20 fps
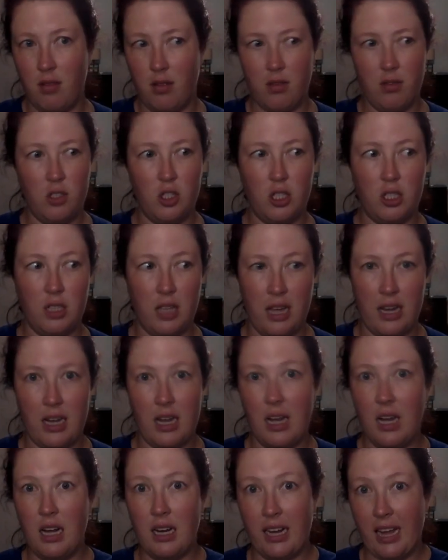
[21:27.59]
just like
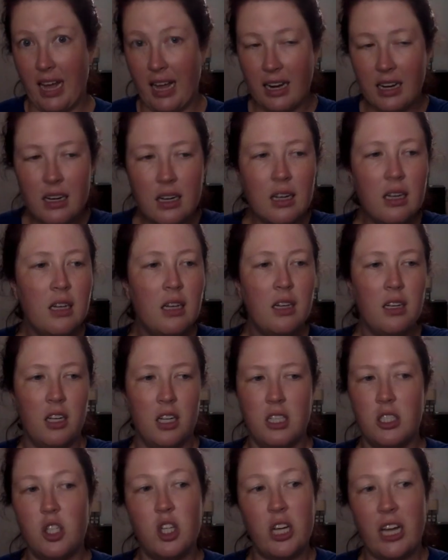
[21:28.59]
again,
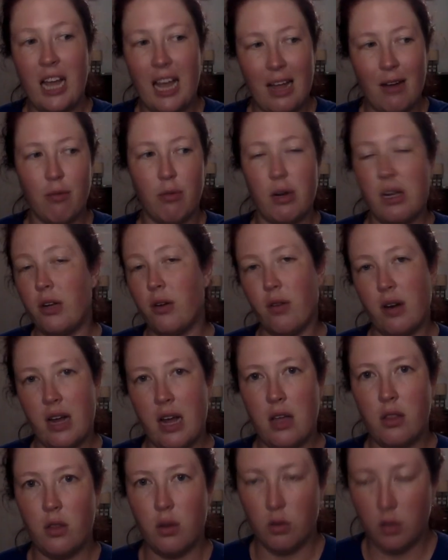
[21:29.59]
because she can't
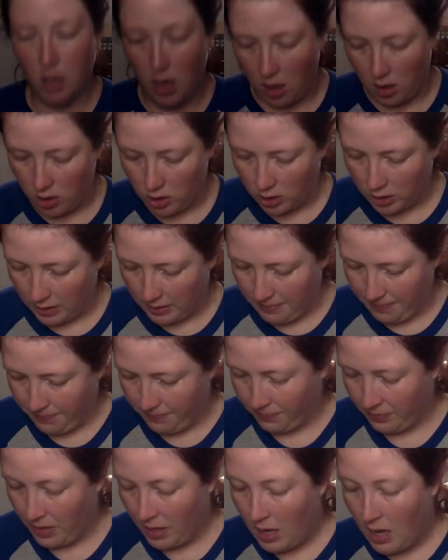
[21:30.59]
recreate those colors.
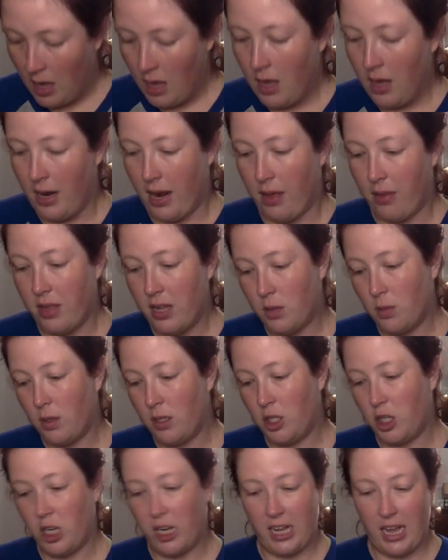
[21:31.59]
Now these
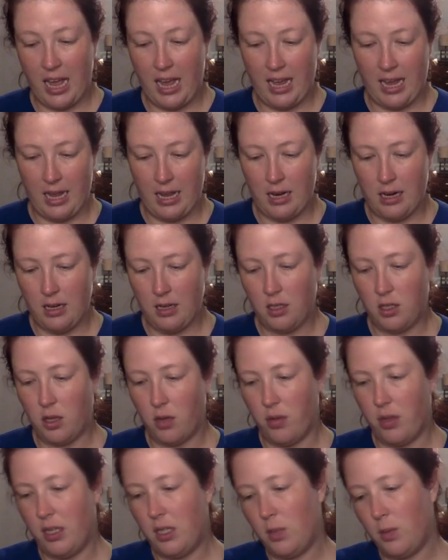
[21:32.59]
ones she can. So
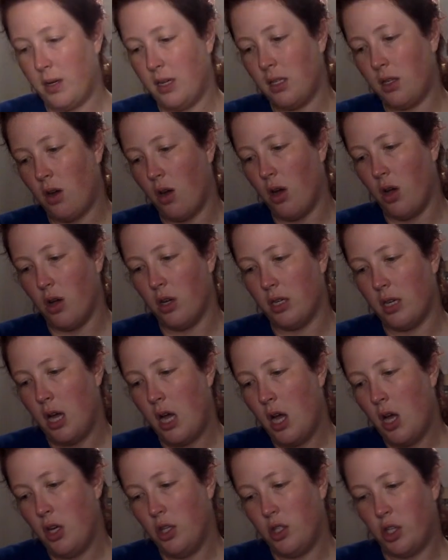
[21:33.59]
this one is called
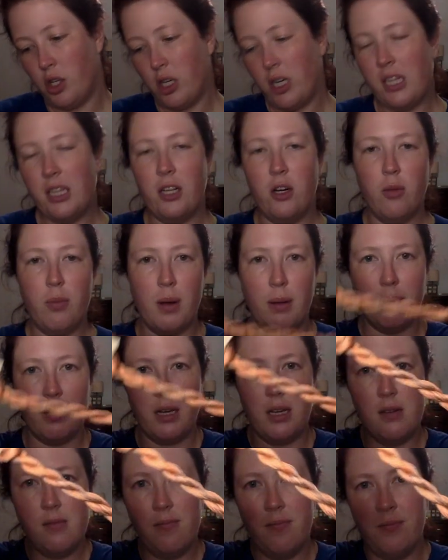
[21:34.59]
Dirty Little
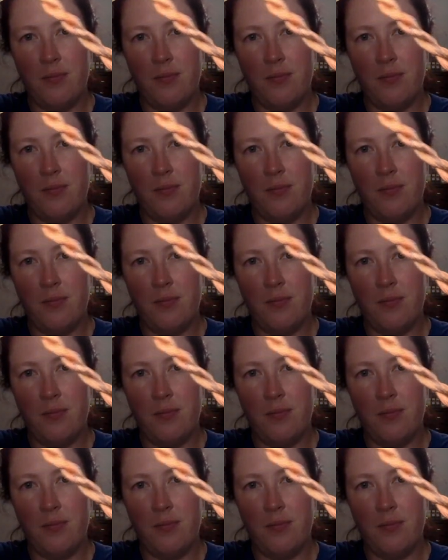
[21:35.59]
Pumpkin,